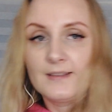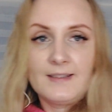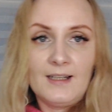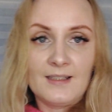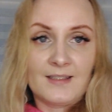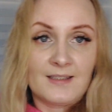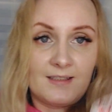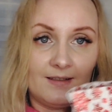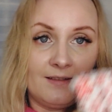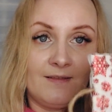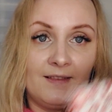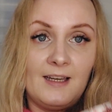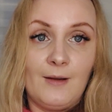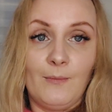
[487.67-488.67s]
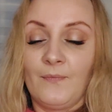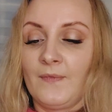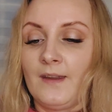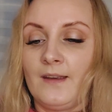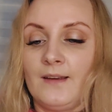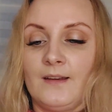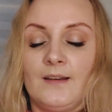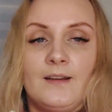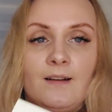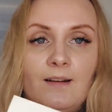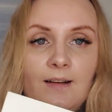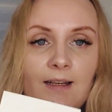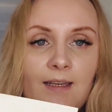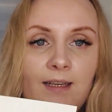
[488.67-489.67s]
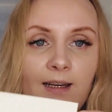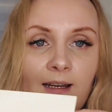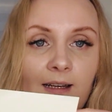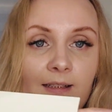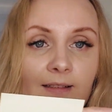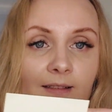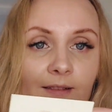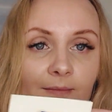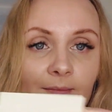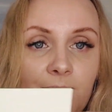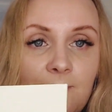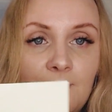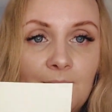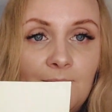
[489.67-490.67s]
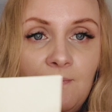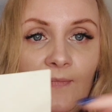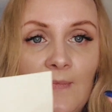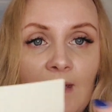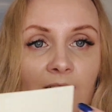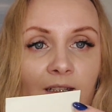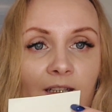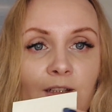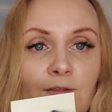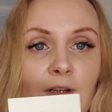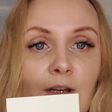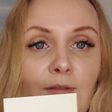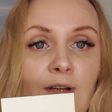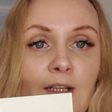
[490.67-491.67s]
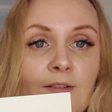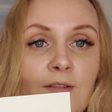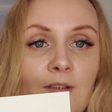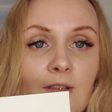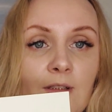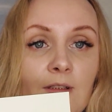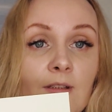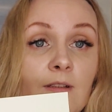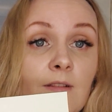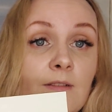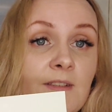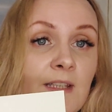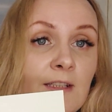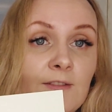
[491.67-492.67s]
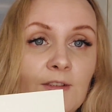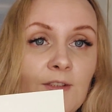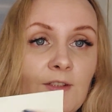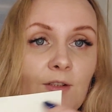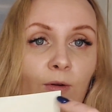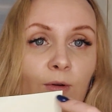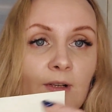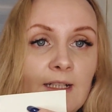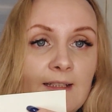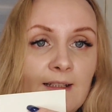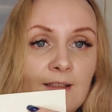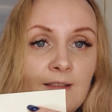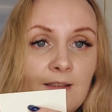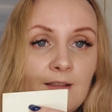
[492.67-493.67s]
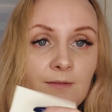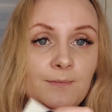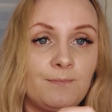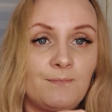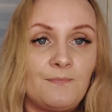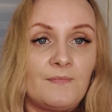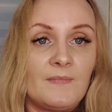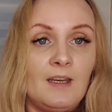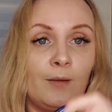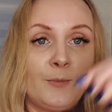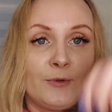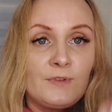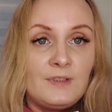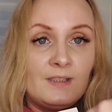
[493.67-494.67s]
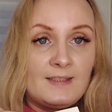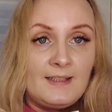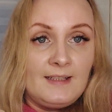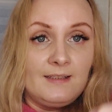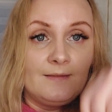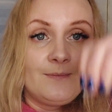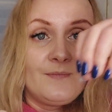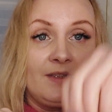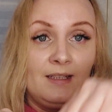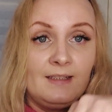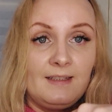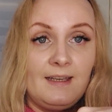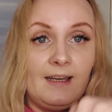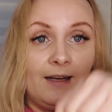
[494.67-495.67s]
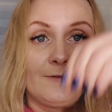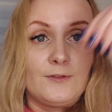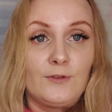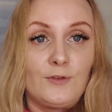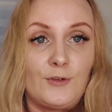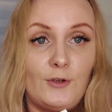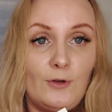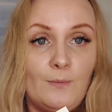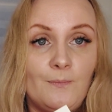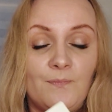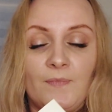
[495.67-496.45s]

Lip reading: tasks in them. I cut, here I write a sentence or a task, I put inside, and they have to draw.